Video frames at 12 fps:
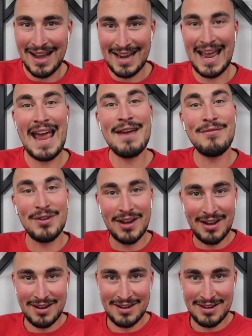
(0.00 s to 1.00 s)
and
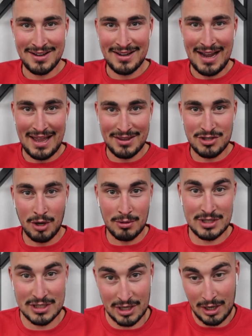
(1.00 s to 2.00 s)
heavier at the top,
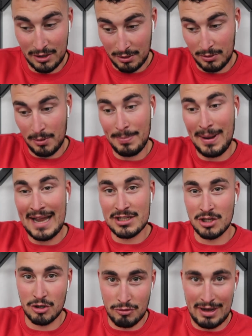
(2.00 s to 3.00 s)
because it's going to, the band's
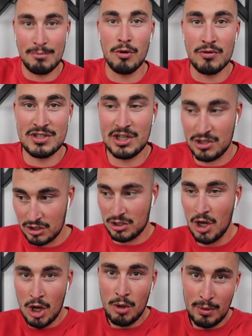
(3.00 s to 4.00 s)
going to create more resistance
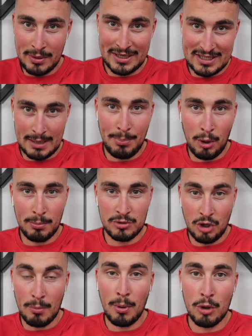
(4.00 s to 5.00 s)
going into that
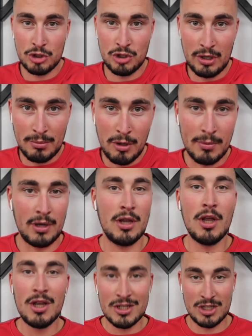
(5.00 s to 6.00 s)
top portion of the movement.
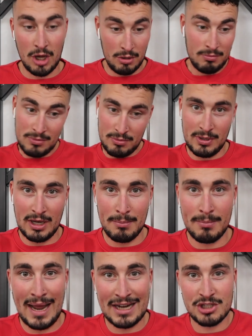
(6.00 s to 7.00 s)
So we're going to
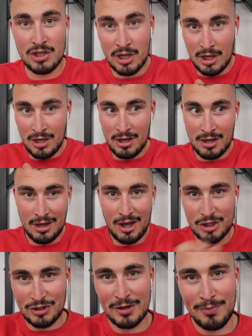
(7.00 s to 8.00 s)
match
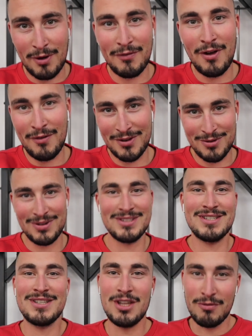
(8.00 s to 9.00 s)
our strength profile of our quads
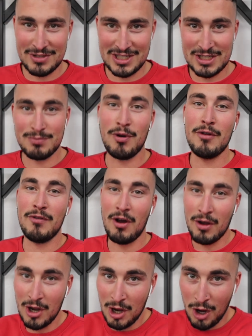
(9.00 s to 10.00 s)
to the resistance
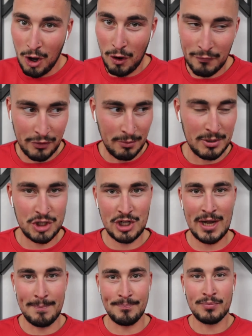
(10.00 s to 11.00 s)
profile of the
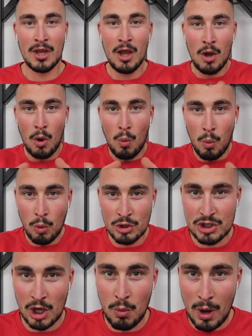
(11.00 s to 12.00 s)
machine.
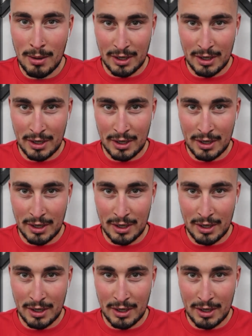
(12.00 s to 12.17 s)
Also, what